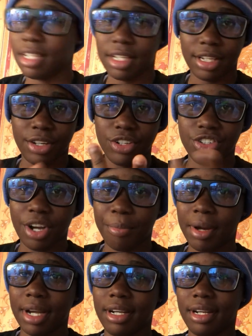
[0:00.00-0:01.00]
it go drop
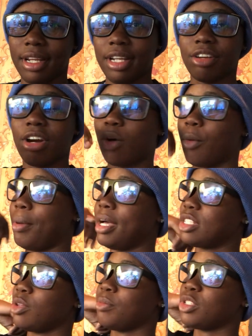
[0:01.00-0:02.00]
and it crack up
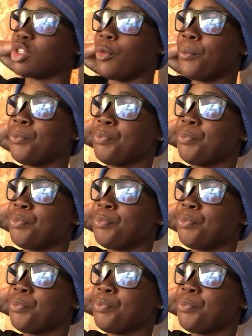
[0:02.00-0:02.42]
and something. So